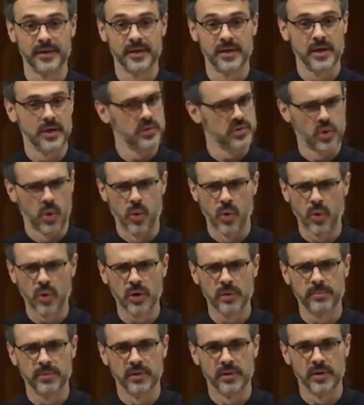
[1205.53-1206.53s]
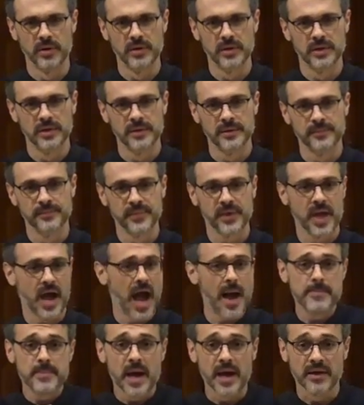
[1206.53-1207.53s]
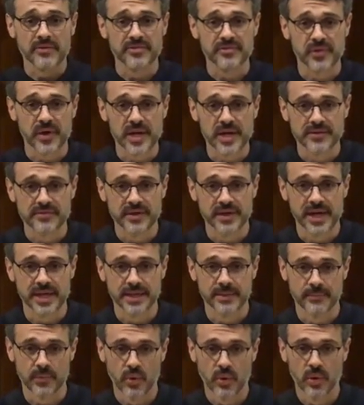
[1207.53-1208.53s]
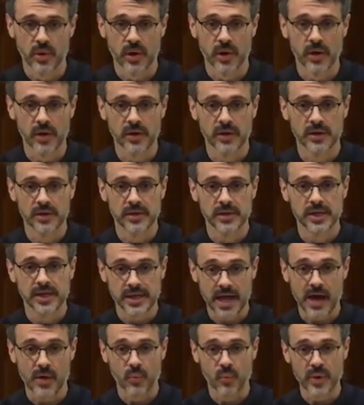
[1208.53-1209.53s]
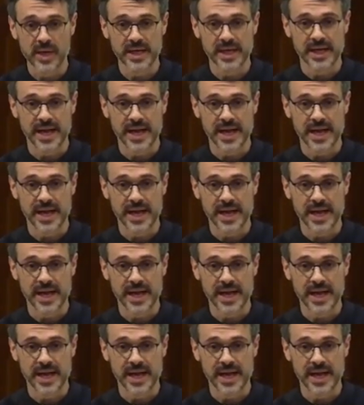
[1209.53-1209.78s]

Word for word: It was horrible. I'm not afraid of it anymore. It got weeded